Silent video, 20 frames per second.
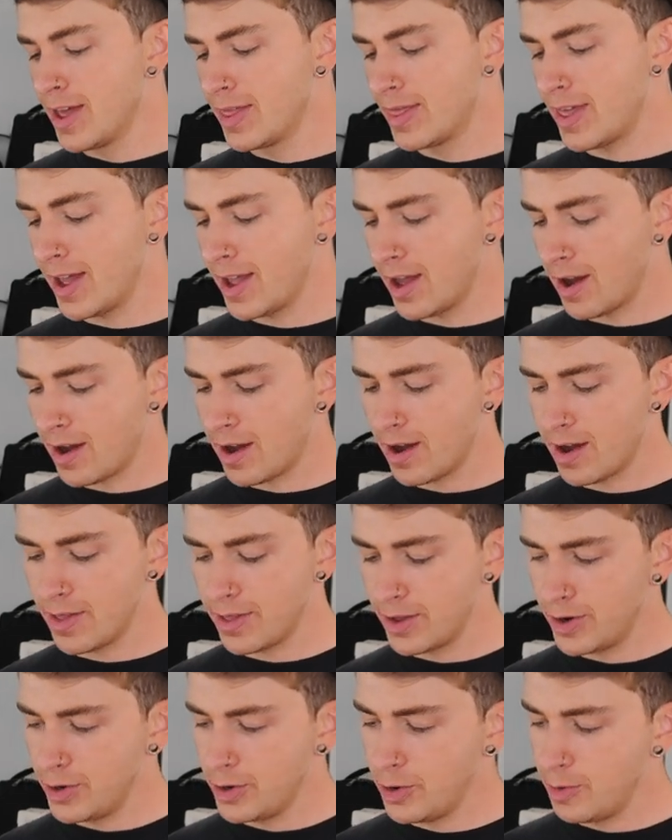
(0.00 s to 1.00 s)
They are
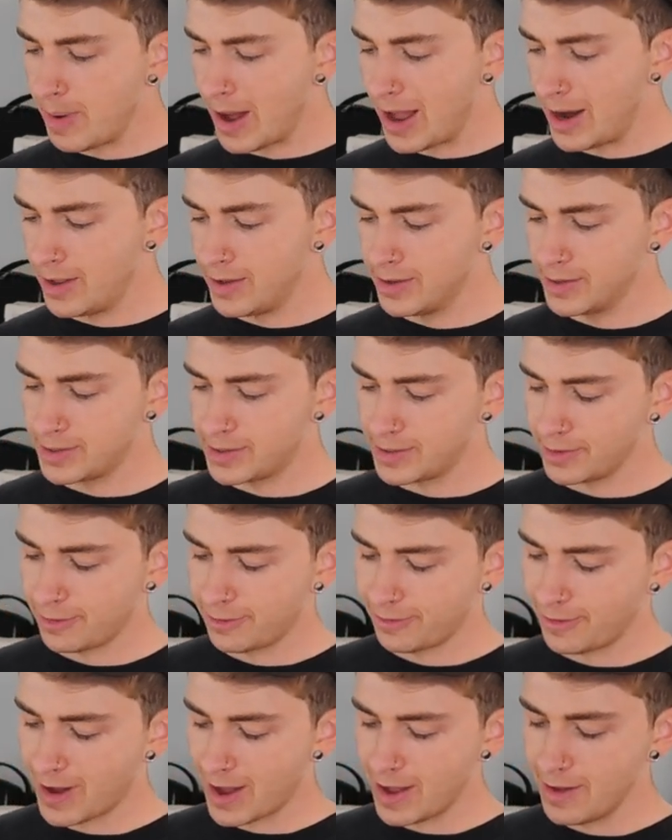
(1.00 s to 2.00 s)
the New Balance
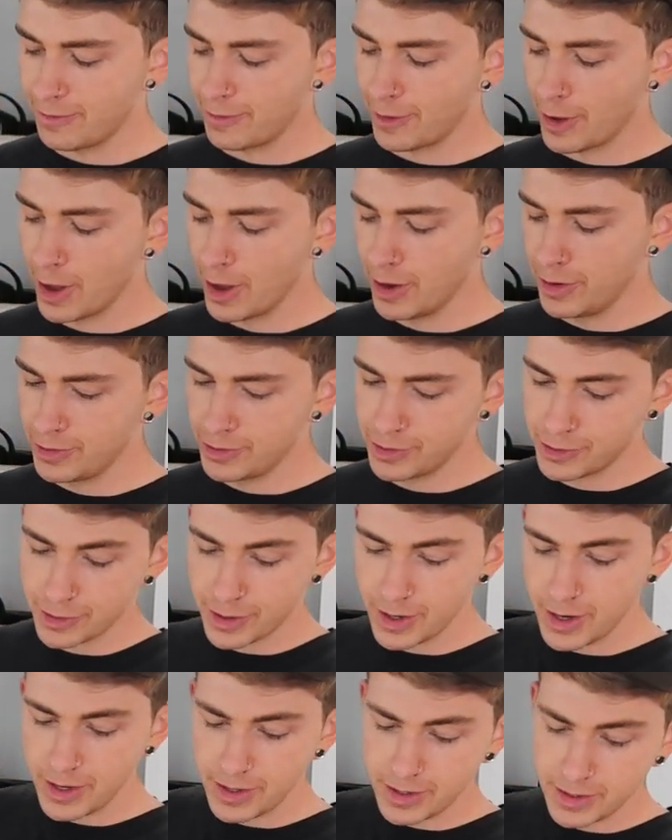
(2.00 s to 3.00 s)
five
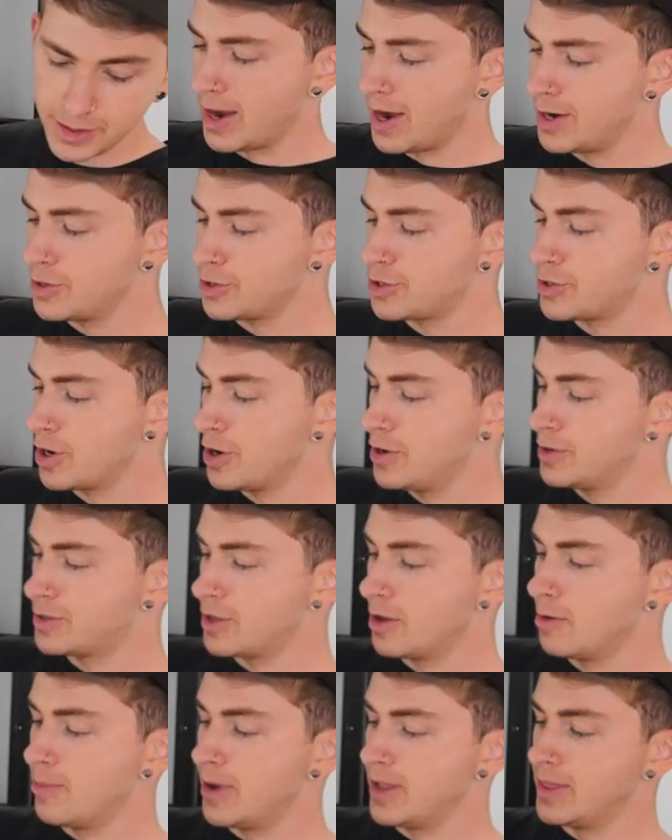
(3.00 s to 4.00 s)
hundred. I just chose
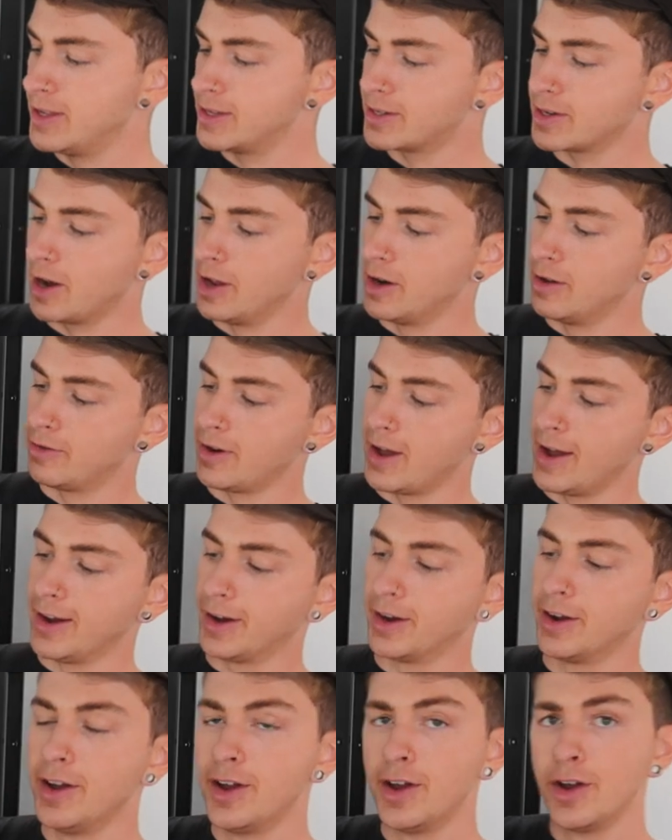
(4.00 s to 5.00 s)
them in this kind of
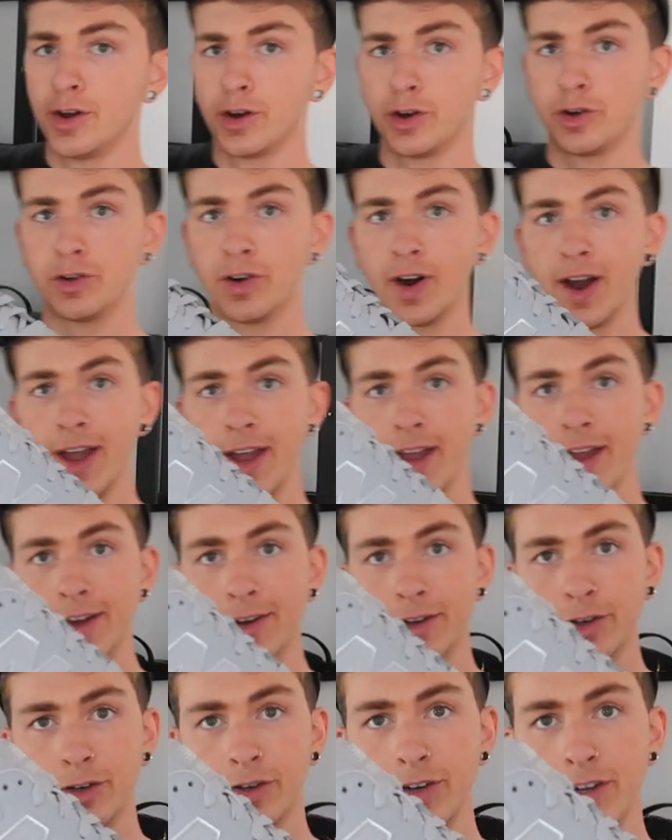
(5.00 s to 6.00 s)
like grey
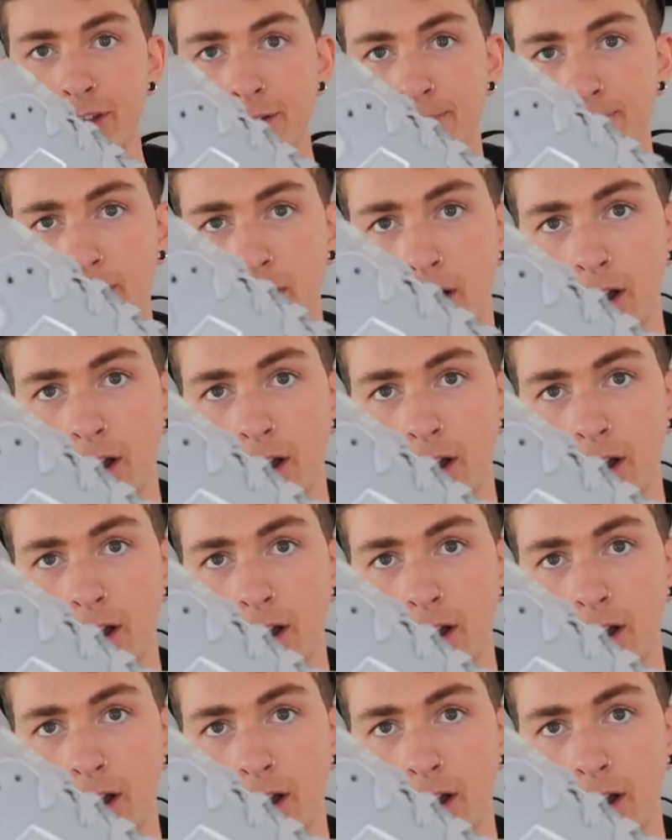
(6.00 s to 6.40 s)
and cream